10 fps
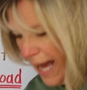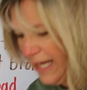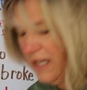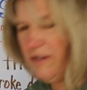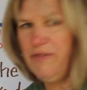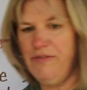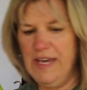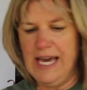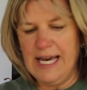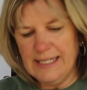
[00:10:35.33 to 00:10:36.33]
could
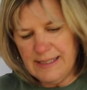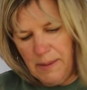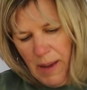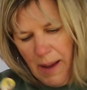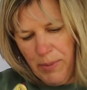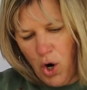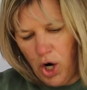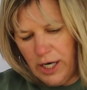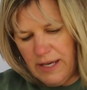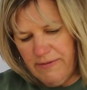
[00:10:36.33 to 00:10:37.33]
fit my
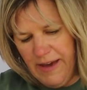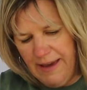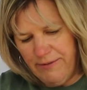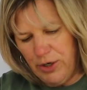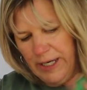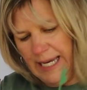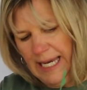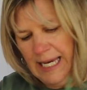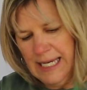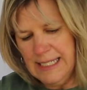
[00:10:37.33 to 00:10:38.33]
party favor
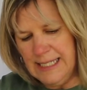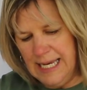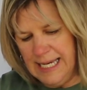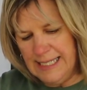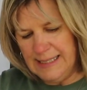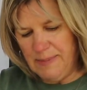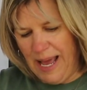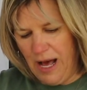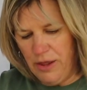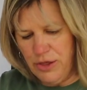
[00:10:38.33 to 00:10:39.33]
in his
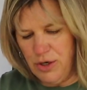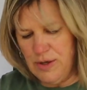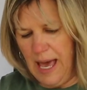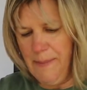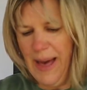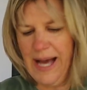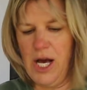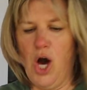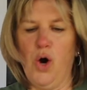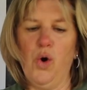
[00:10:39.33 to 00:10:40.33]
mouth through that back
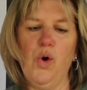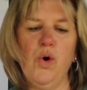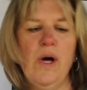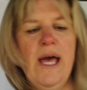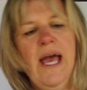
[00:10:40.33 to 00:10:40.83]
hole,